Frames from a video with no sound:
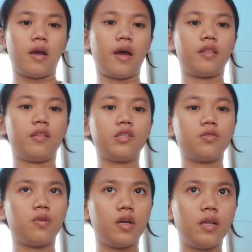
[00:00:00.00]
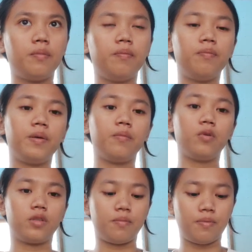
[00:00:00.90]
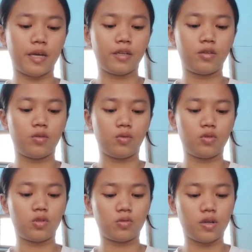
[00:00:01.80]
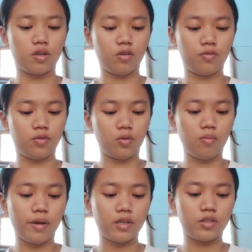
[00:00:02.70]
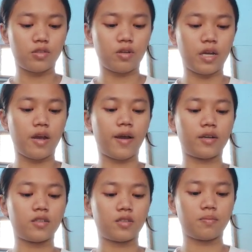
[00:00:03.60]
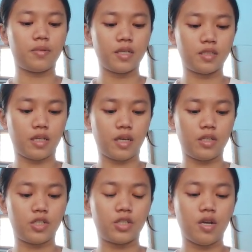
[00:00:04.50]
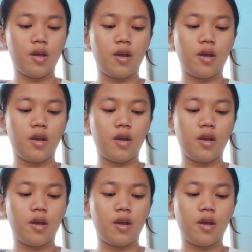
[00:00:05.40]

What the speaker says: And this will be multiplied to square root of 2 minus 3x plus h